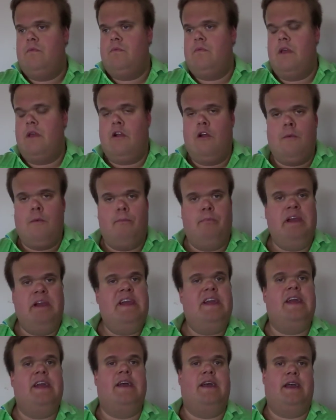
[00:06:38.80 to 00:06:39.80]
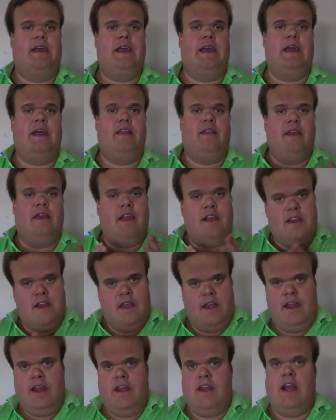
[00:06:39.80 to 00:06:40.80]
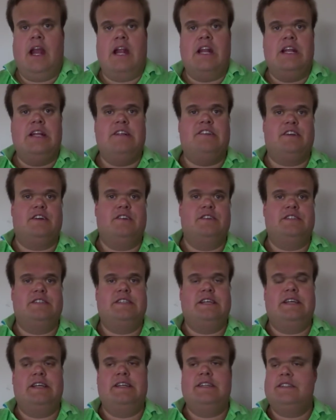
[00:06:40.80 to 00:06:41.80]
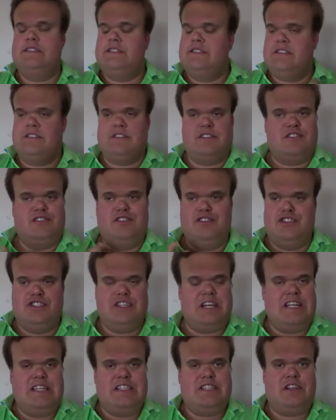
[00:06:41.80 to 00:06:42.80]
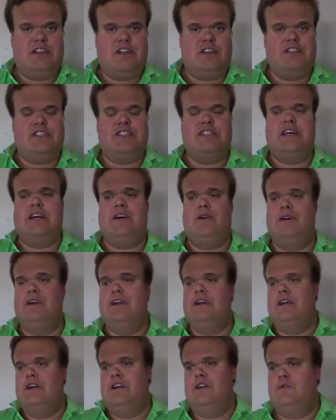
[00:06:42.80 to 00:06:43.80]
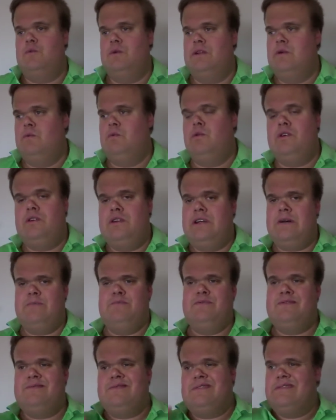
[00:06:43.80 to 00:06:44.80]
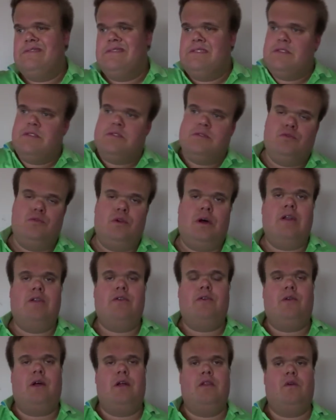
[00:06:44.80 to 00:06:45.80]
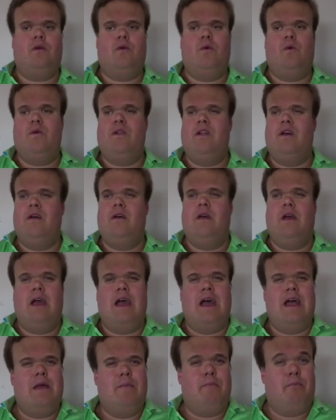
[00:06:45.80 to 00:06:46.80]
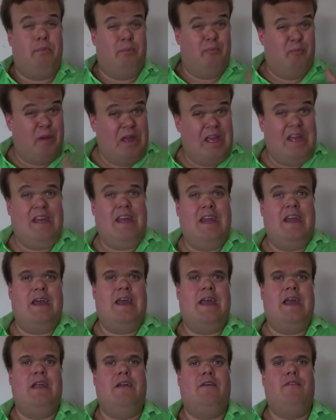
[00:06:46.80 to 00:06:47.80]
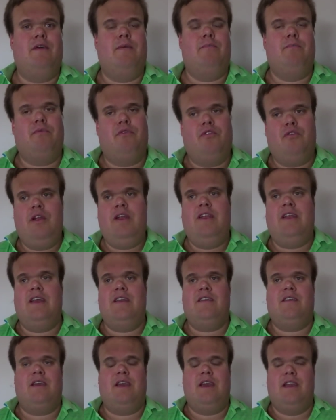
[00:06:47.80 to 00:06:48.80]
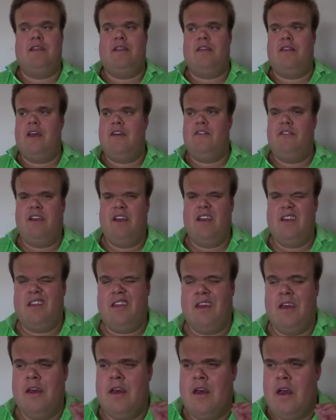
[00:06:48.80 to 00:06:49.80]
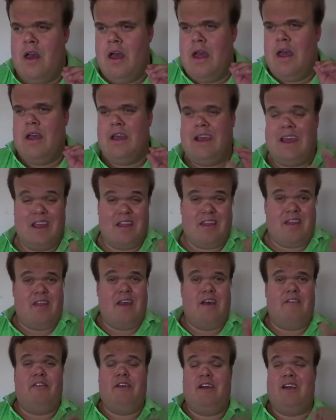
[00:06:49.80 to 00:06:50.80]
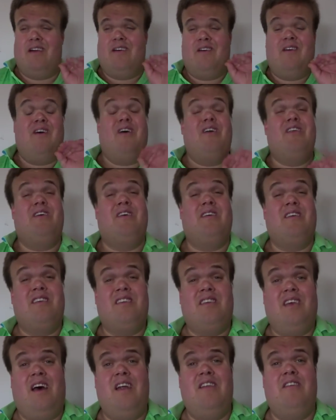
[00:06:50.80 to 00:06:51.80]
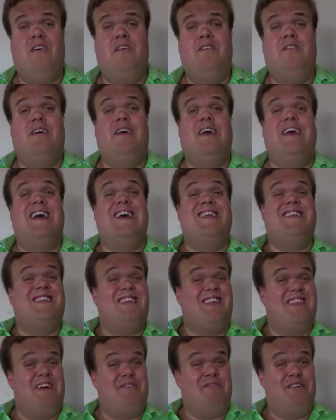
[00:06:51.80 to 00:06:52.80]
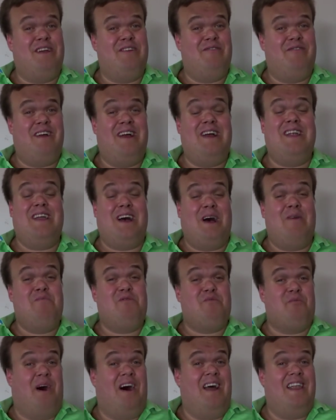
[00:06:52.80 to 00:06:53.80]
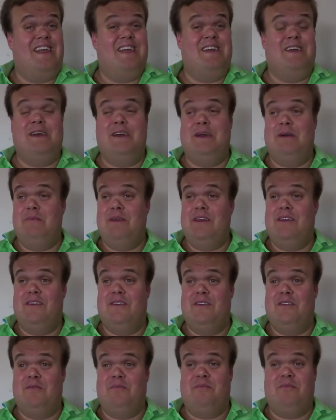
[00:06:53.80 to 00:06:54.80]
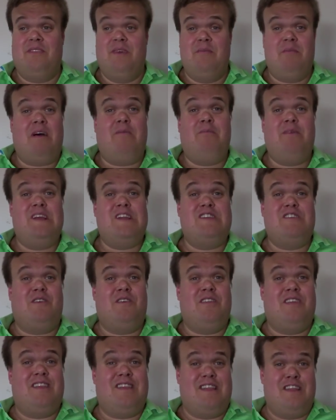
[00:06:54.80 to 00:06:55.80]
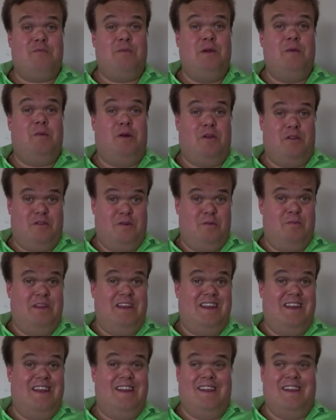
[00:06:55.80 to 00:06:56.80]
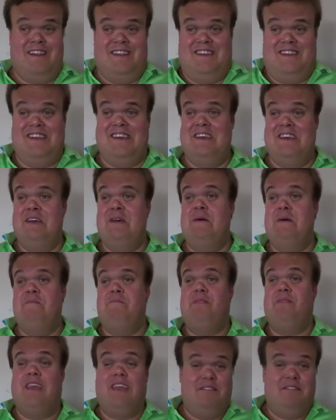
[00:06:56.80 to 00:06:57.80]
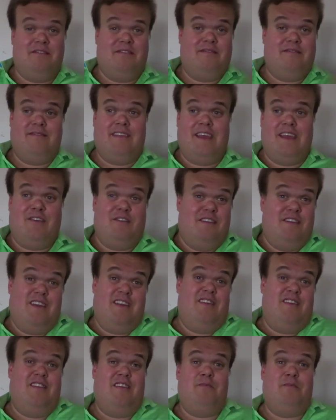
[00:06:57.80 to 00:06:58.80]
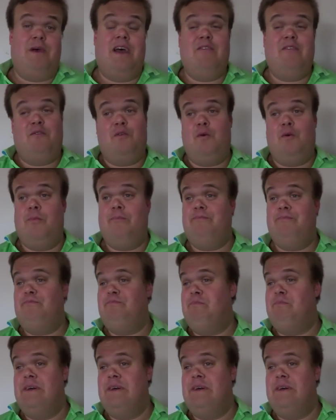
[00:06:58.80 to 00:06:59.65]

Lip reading: They've got a big year ahead. They're going to need Eddie Jones there. To change the coach now, when the World Cup's right around the corner and a big year ahead of them, three tests against South Africa. On a side note, as a South African fan, I'm smiling because there might be a chance that the Springboks could beat England if they continue this bad form.